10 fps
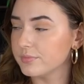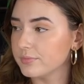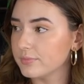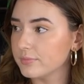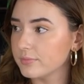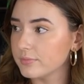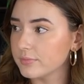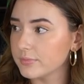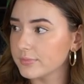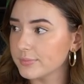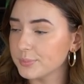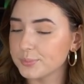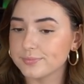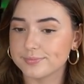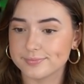
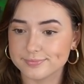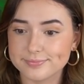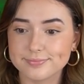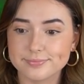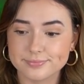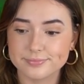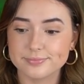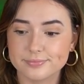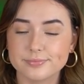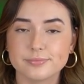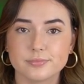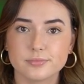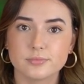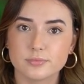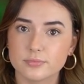
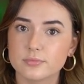No words are spoken by the person on screen.